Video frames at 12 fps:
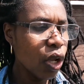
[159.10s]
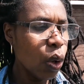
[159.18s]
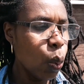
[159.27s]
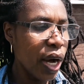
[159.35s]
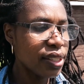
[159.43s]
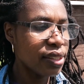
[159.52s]

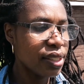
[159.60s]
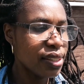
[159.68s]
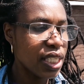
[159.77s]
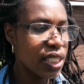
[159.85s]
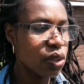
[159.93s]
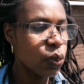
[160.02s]
once the
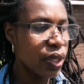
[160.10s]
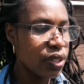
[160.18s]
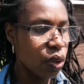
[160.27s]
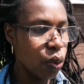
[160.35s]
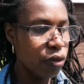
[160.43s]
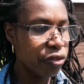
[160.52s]
season
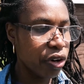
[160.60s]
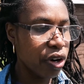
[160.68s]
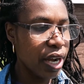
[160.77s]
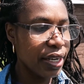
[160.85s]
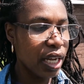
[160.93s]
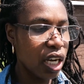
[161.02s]
was over
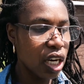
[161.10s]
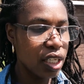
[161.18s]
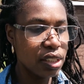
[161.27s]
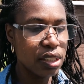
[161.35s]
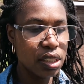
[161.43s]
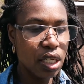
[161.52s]
and I
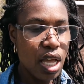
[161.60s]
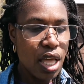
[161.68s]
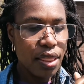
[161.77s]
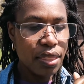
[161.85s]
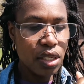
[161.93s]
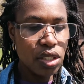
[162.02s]
cut
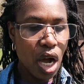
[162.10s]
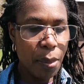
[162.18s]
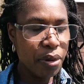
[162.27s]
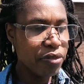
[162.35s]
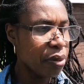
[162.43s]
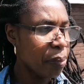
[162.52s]
the top
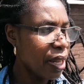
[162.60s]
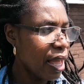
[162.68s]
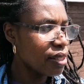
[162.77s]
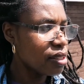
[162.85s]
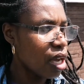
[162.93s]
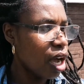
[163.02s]
of the
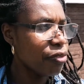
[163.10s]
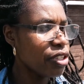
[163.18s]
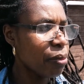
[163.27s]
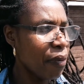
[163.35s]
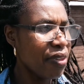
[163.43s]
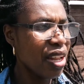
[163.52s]
plants off,
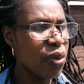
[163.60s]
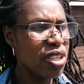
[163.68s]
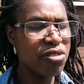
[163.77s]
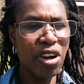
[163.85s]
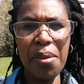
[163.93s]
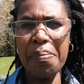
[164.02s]
some of them that
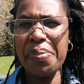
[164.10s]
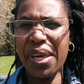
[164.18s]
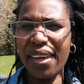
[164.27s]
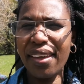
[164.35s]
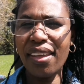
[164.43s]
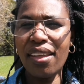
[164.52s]
was very
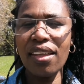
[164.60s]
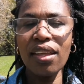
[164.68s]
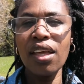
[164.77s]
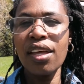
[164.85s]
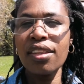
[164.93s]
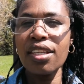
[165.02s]
big.
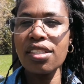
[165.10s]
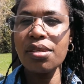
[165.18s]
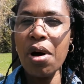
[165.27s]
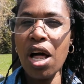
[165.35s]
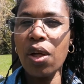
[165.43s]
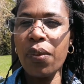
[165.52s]
The
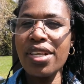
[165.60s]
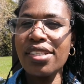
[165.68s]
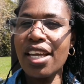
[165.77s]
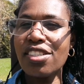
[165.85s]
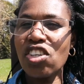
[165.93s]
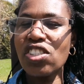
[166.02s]
smaller ones
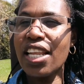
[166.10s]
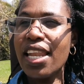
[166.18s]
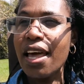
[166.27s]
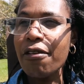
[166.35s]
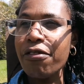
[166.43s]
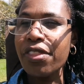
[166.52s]
I just
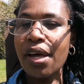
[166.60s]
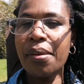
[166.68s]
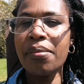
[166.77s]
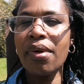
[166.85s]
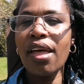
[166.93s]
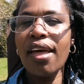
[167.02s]
left them
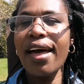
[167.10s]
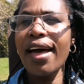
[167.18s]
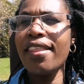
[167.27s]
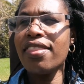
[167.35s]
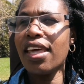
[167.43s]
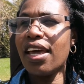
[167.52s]

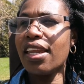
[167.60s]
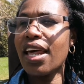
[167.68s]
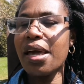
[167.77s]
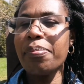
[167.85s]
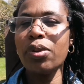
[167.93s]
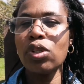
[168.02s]
and then
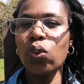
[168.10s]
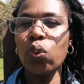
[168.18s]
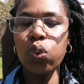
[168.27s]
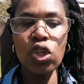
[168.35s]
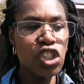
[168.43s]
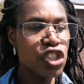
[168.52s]
I put
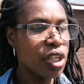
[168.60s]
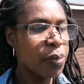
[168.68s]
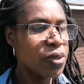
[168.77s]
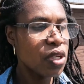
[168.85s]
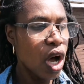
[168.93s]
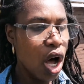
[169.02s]
wood
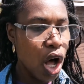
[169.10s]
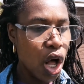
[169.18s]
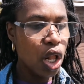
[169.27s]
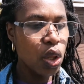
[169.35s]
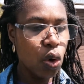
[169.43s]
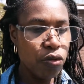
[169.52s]
chips
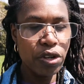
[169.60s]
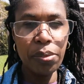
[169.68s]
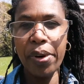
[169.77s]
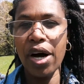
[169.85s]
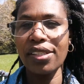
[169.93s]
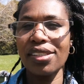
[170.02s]
all over the
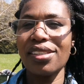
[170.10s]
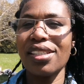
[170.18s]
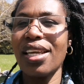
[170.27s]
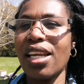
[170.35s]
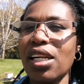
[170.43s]
pots and